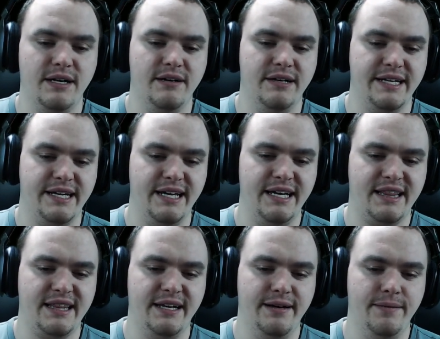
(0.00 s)
hit
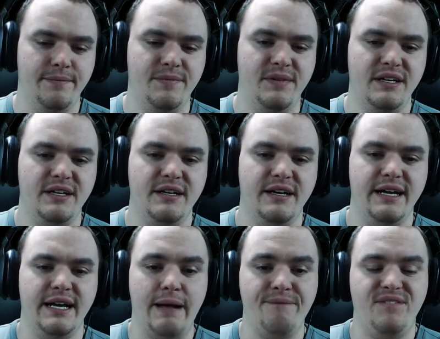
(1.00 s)
them,
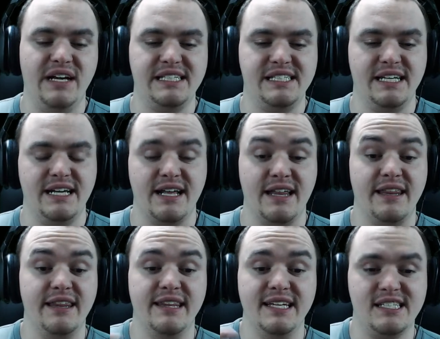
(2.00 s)
and I'm facing
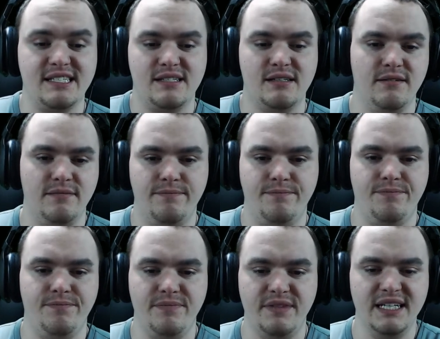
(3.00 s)
this
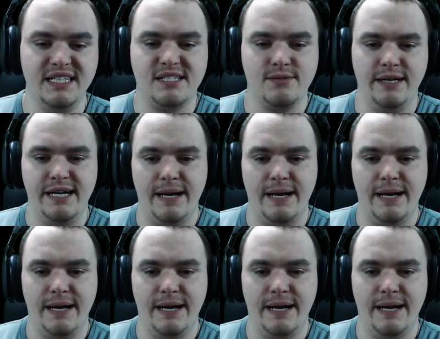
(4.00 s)
way.